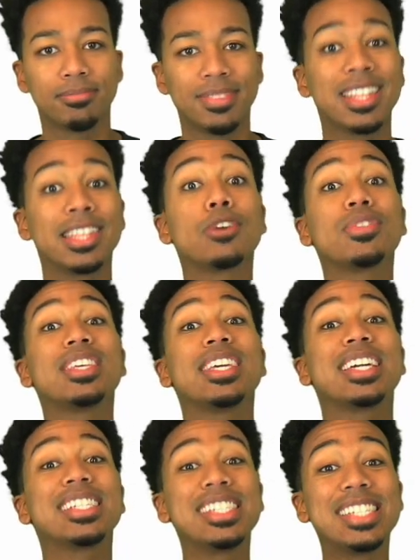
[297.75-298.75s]
They're the
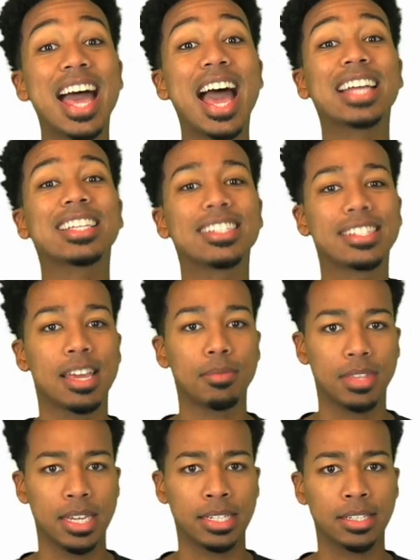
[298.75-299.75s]
exact same
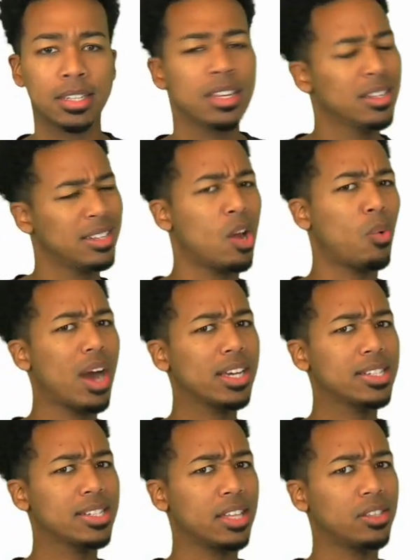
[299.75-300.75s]
thing. Now, why is
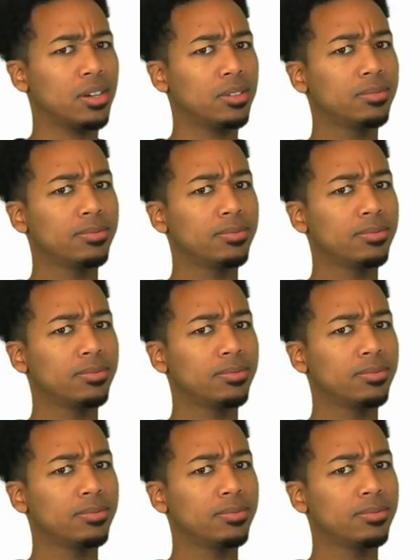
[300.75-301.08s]
that though?